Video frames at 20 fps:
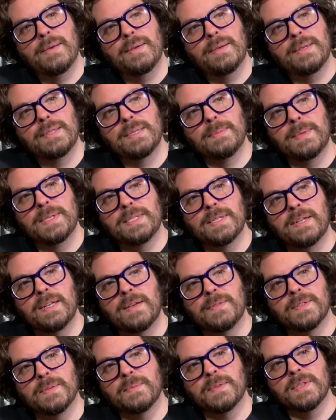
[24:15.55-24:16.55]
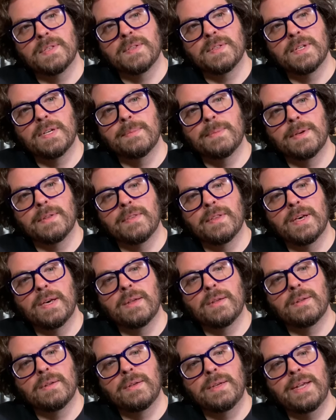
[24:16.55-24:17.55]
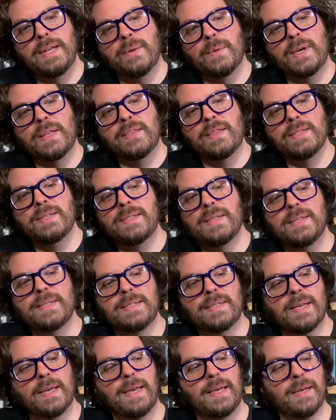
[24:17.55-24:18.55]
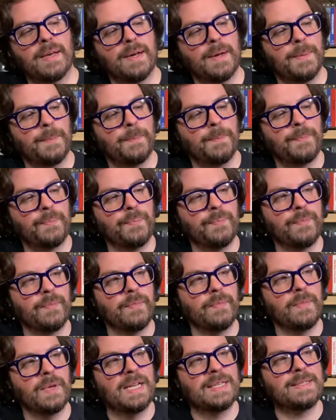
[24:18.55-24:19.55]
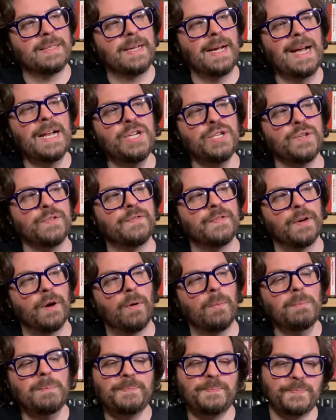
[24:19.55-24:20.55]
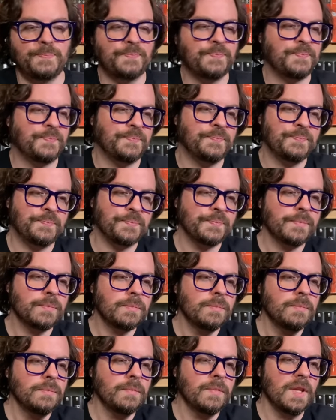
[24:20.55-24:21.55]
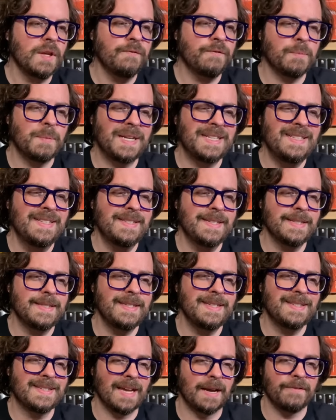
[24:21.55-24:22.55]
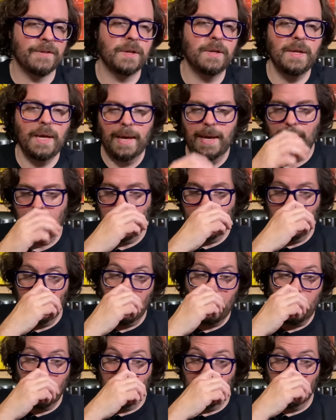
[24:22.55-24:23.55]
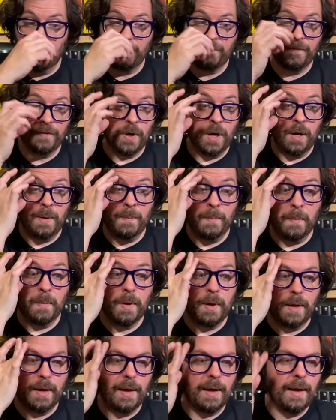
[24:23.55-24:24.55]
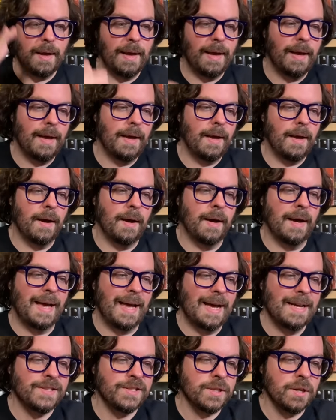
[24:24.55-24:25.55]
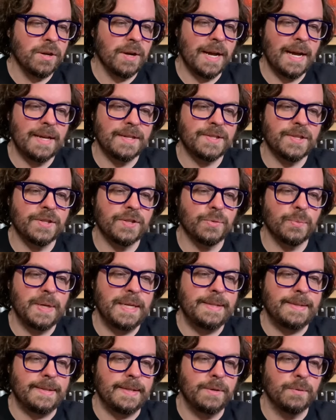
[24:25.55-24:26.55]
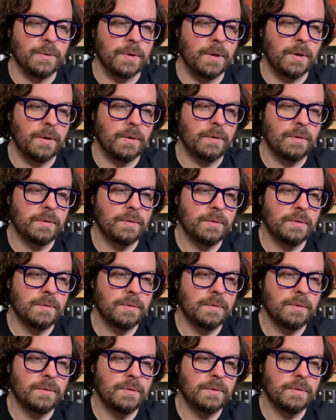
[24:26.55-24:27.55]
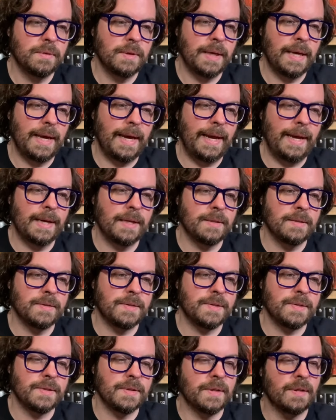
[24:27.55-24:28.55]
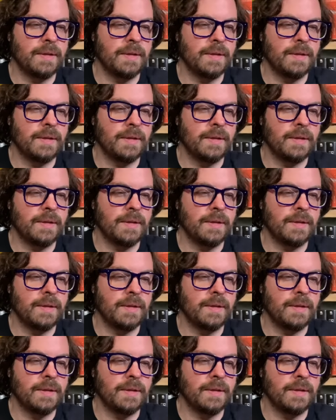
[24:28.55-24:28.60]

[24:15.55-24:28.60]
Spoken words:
Somebody's gonna have something to say about that. Anyway, this is a it's a kaiju film from 1967 from SRS-30. And